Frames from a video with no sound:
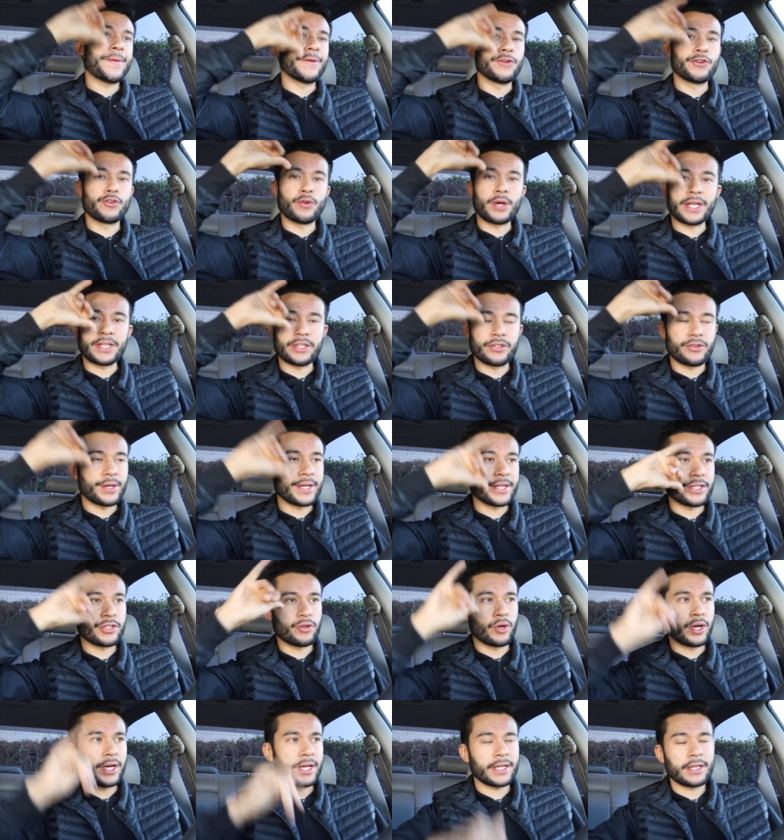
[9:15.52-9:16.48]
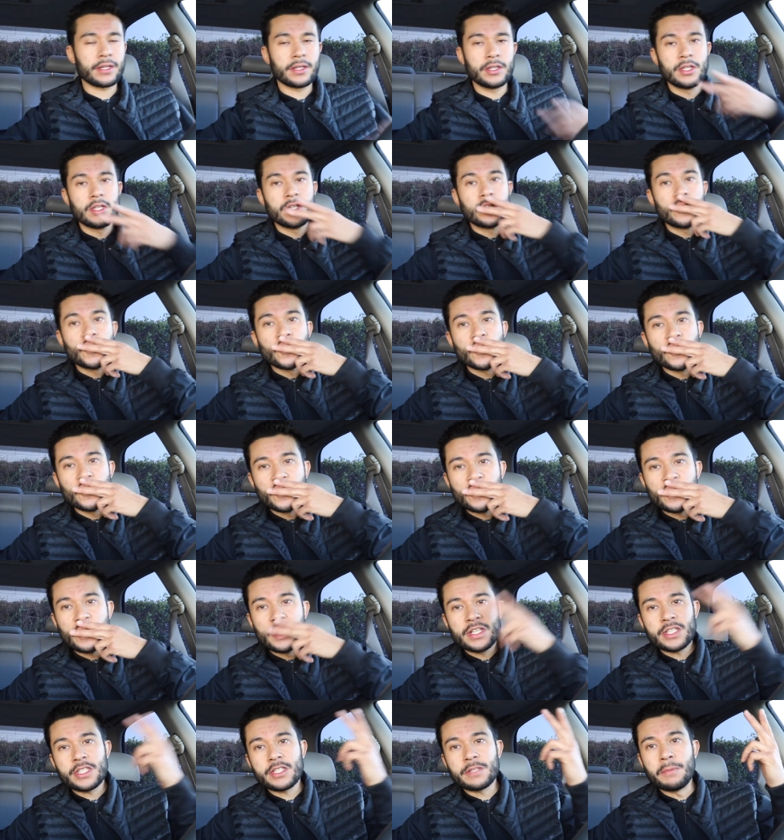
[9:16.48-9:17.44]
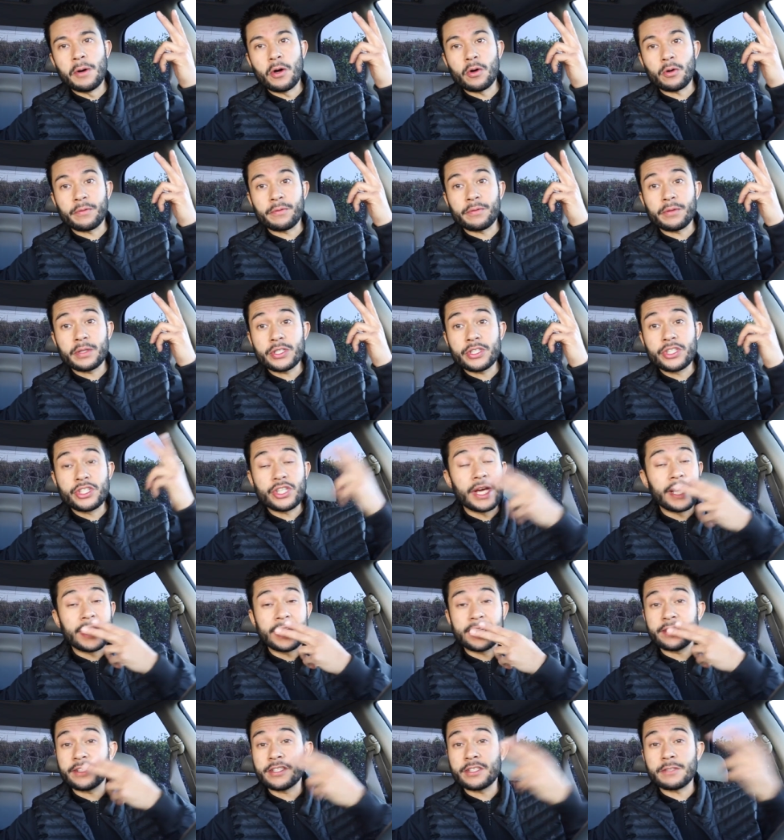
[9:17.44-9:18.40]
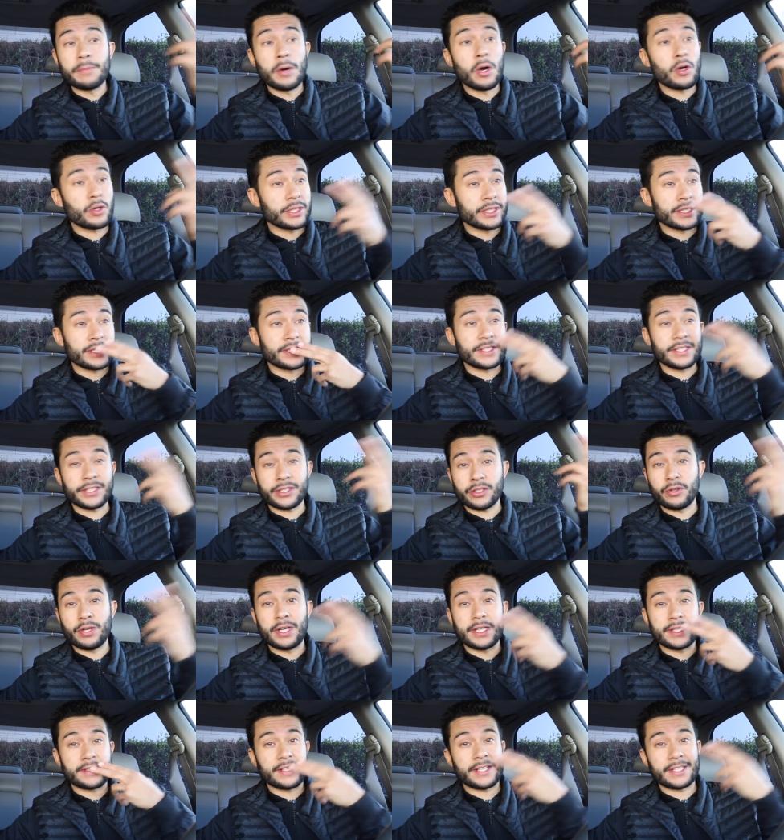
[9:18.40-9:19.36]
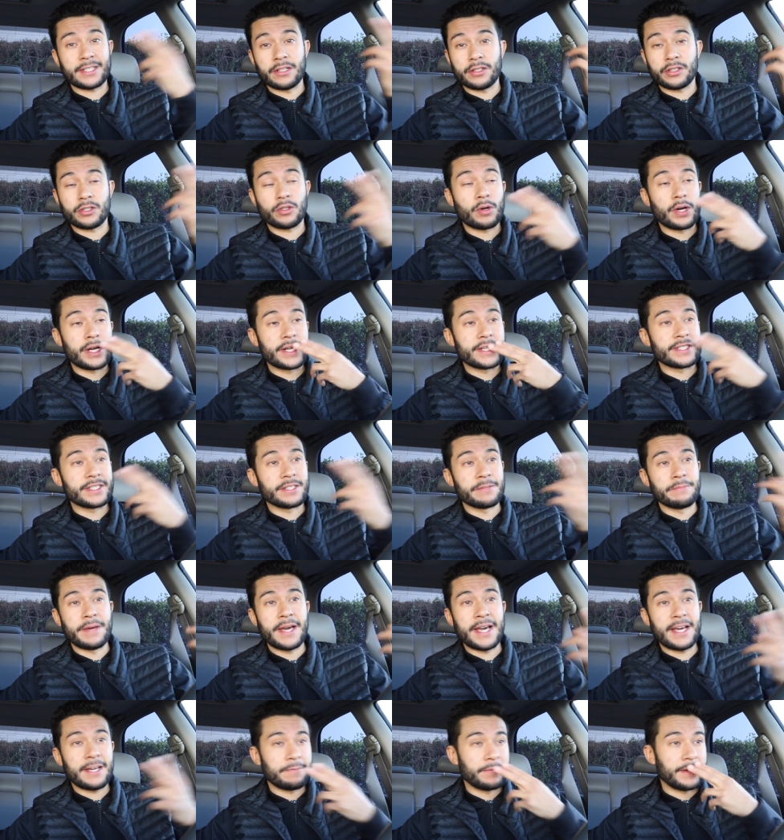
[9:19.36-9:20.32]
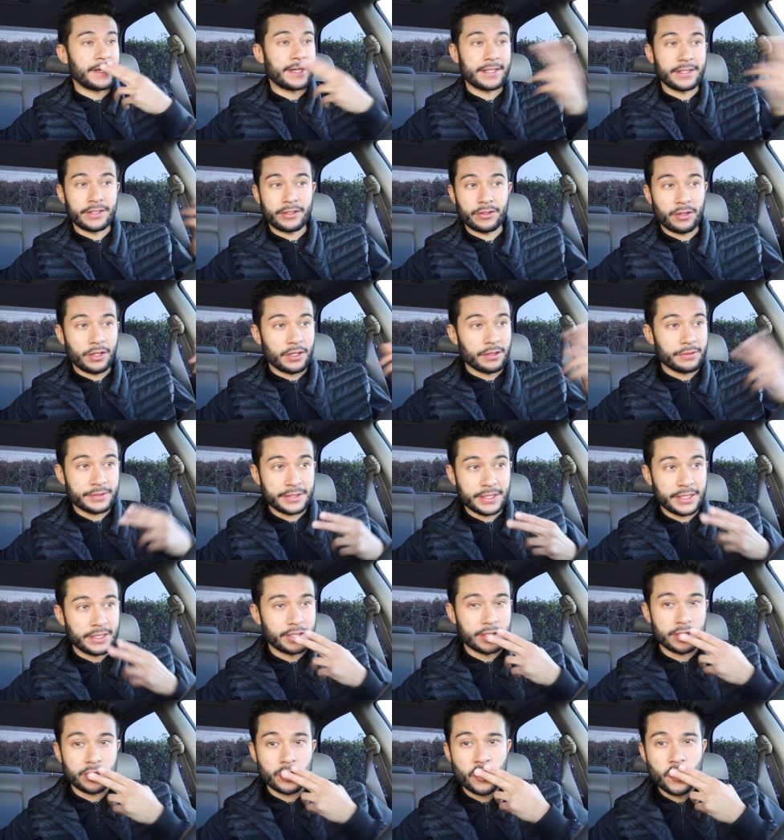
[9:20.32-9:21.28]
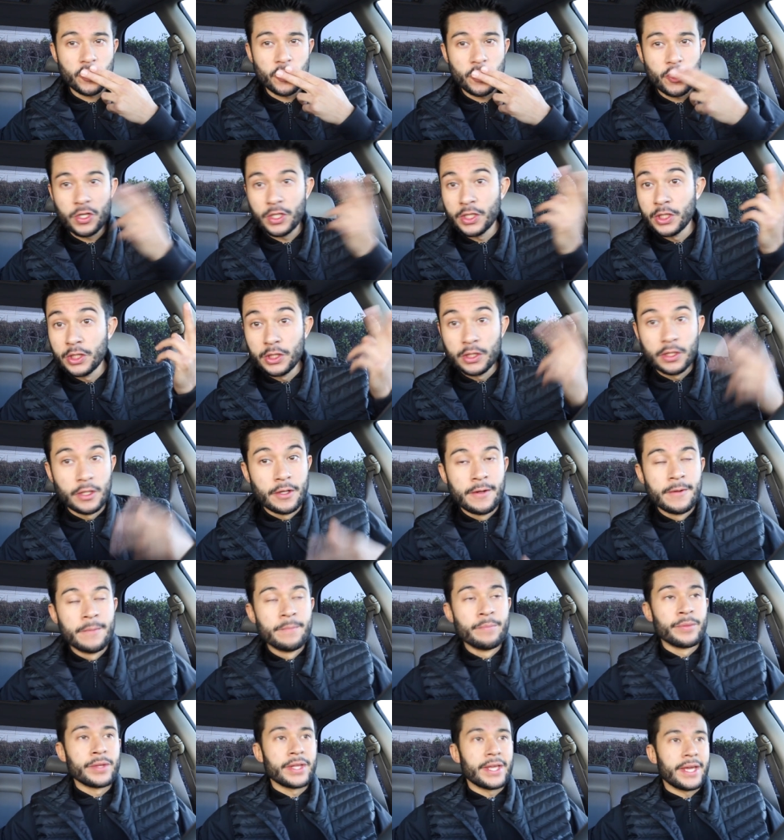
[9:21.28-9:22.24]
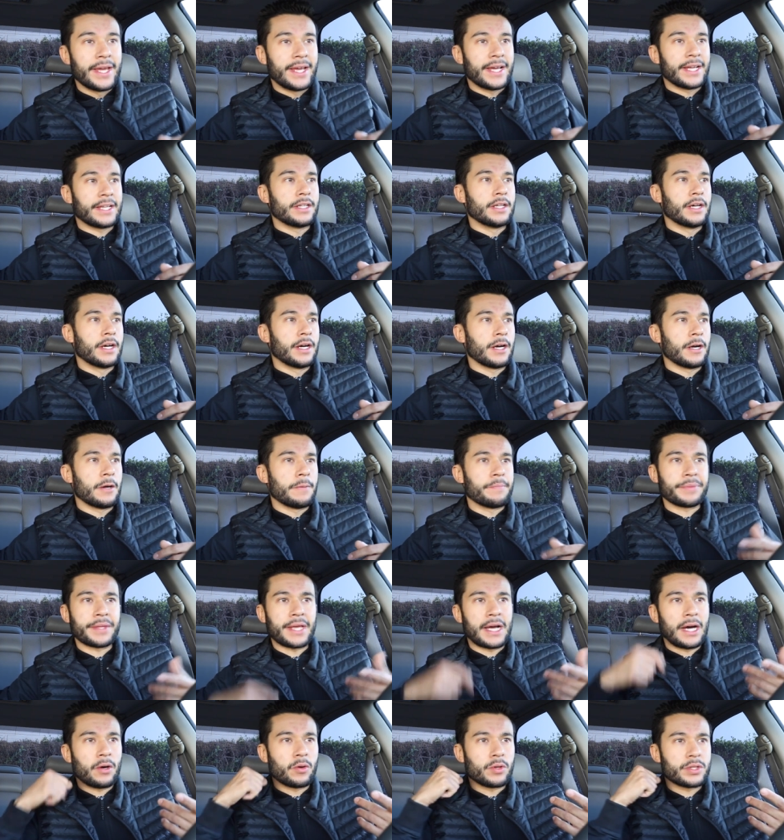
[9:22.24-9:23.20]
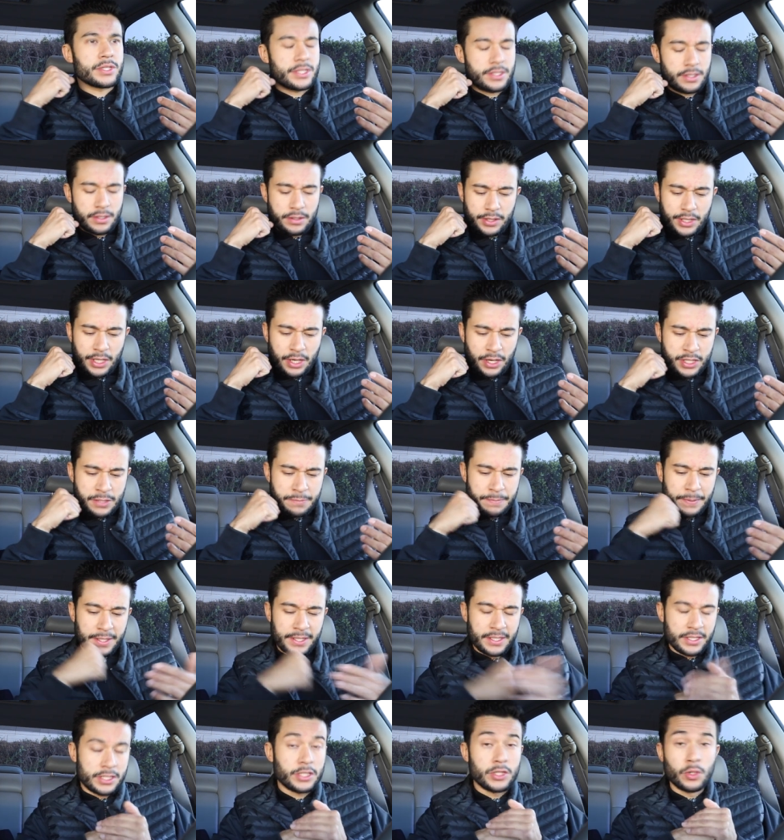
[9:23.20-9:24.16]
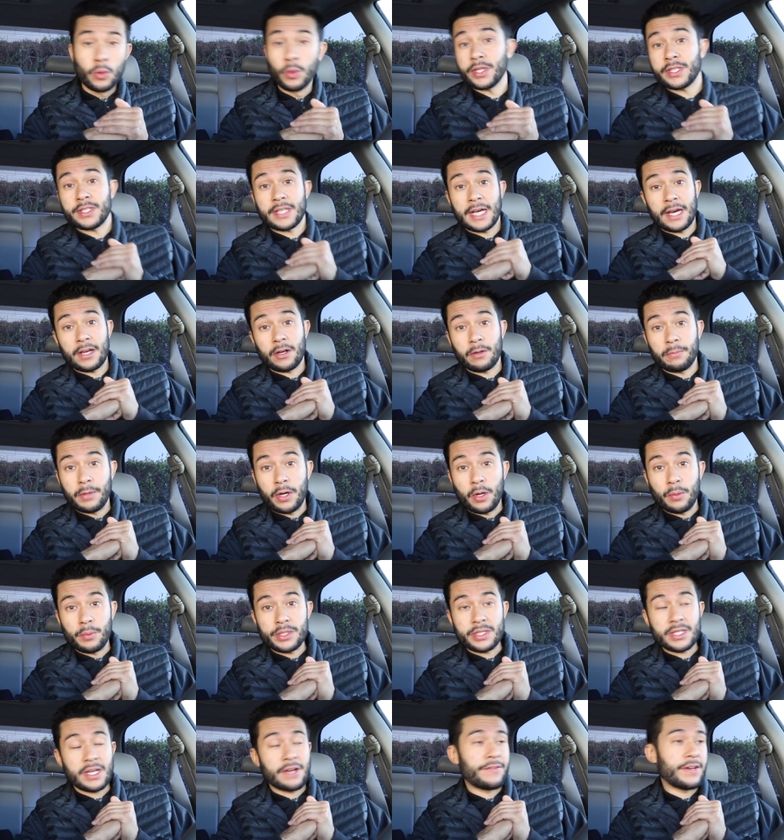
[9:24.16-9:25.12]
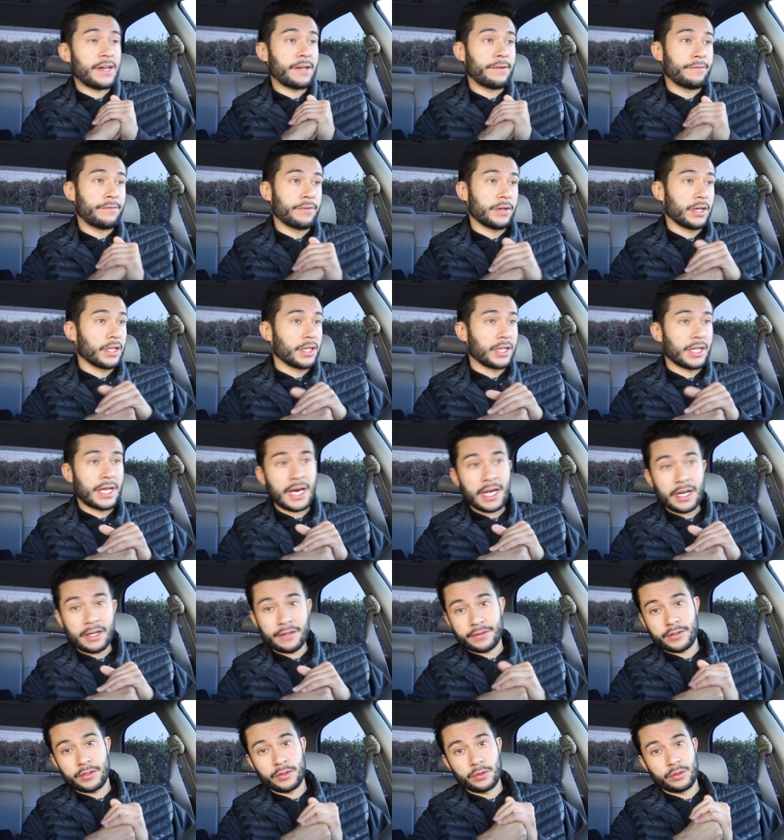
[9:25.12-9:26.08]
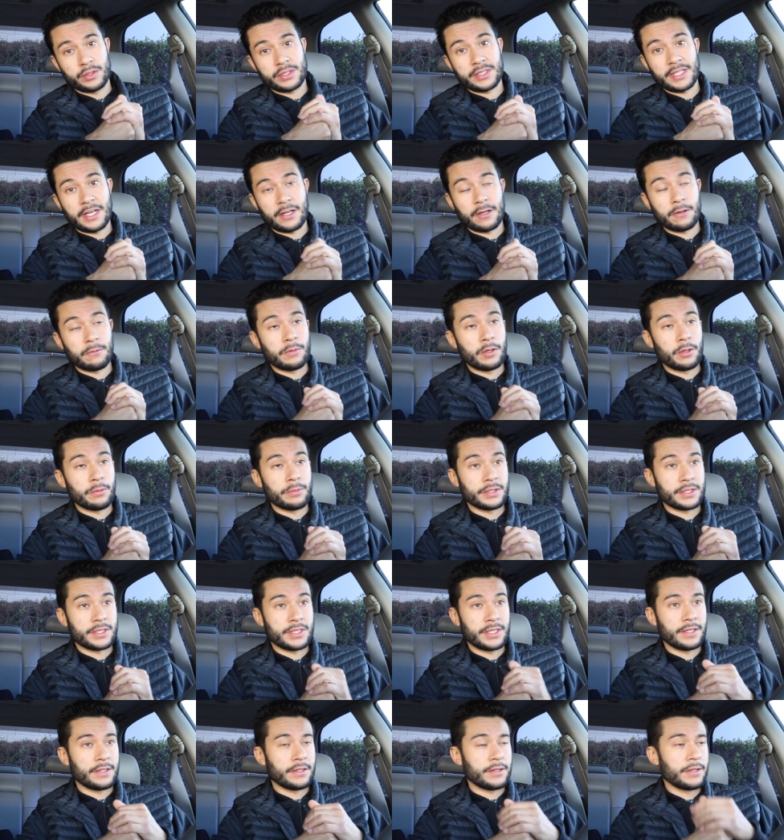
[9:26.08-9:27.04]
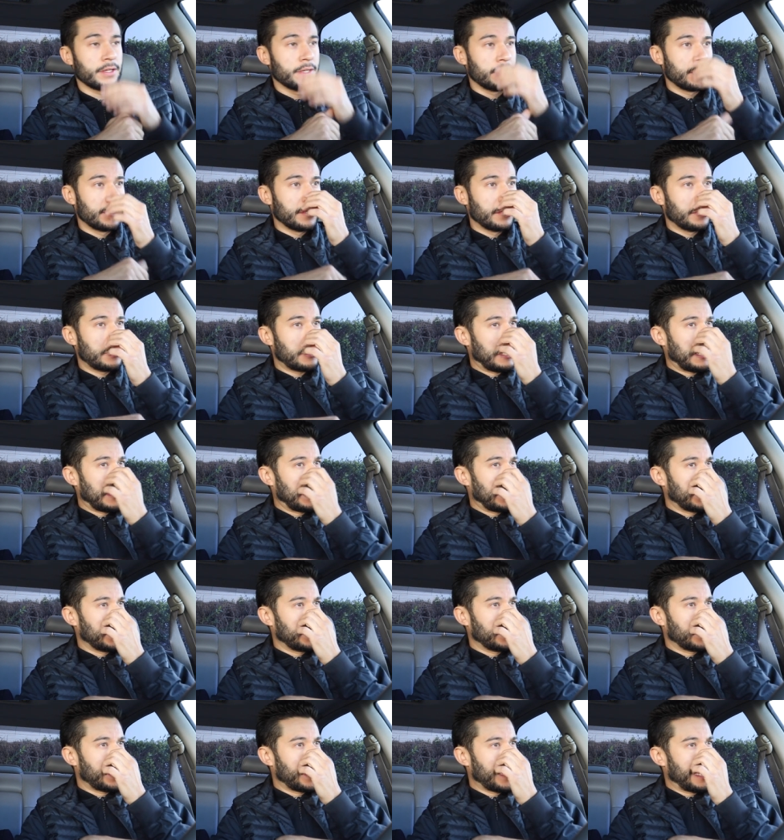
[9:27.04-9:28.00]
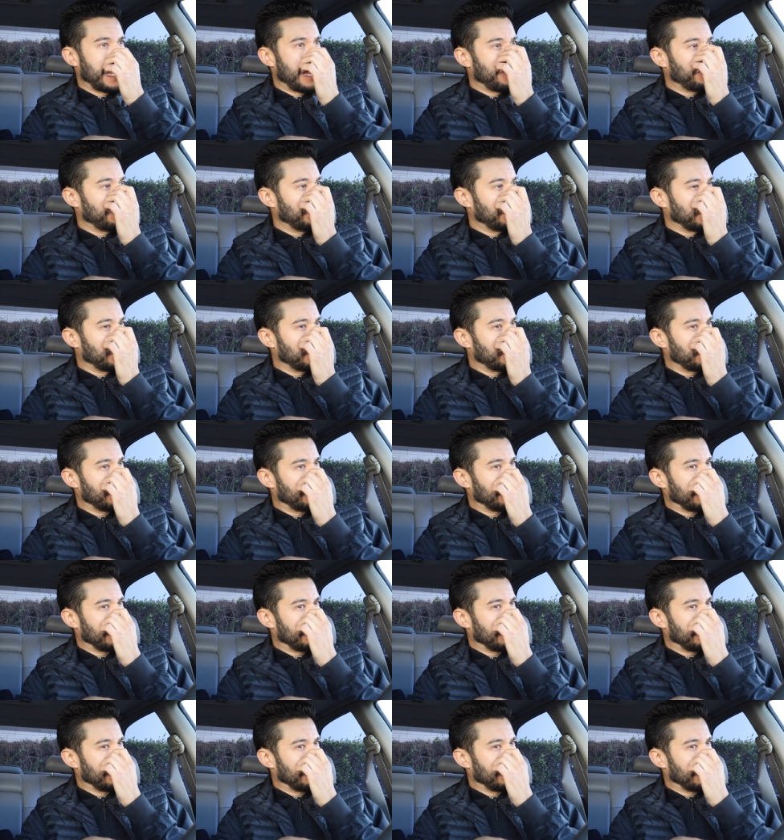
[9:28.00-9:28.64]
drink, drink, drink, smoke, chain smoking cigarettes like a crazy madman. You know what I'm saying? Just, and uh, I was there's been suicidal moments. I've had a lot of suicidal moments, and and I haven't.